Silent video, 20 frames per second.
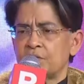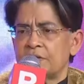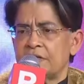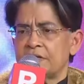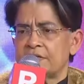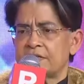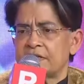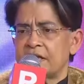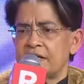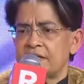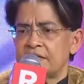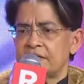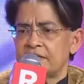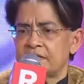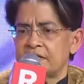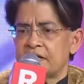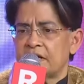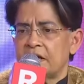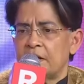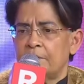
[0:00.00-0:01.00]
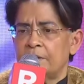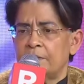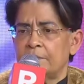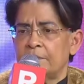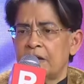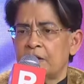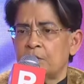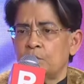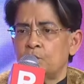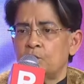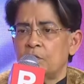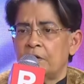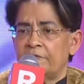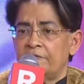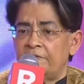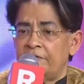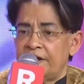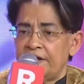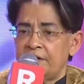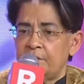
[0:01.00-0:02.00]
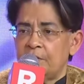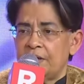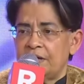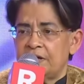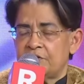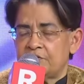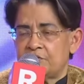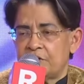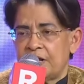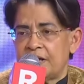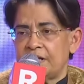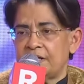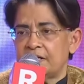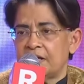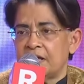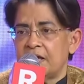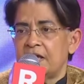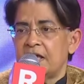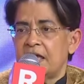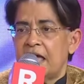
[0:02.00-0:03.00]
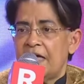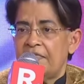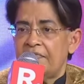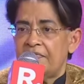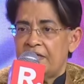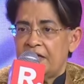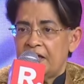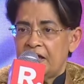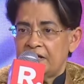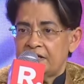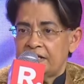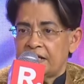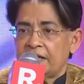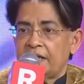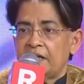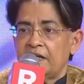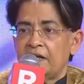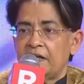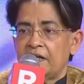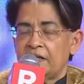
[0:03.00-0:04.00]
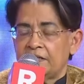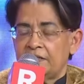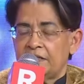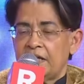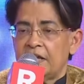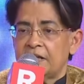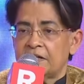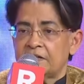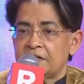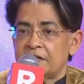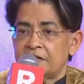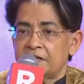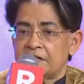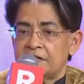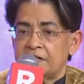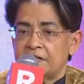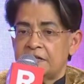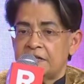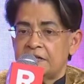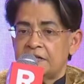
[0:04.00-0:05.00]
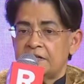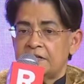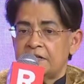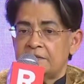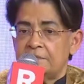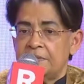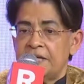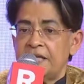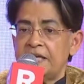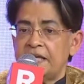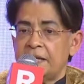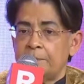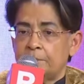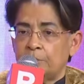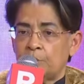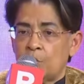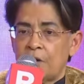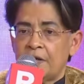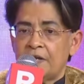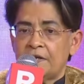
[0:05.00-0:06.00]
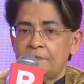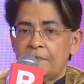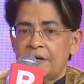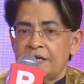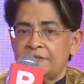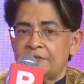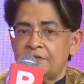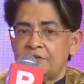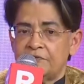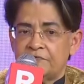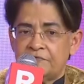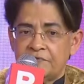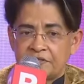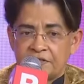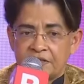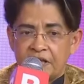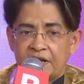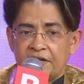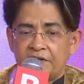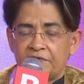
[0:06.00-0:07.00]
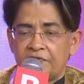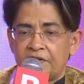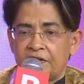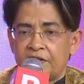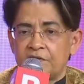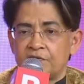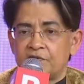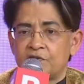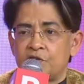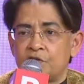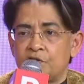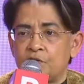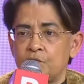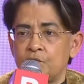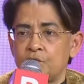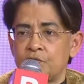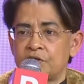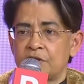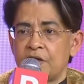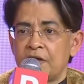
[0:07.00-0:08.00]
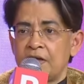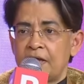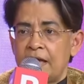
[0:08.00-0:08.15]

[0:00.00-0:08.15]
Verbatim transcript: that scientists are coming back who are very well trained and they are taking, uh, they are, uh, they are being employed by the different scientific institutes.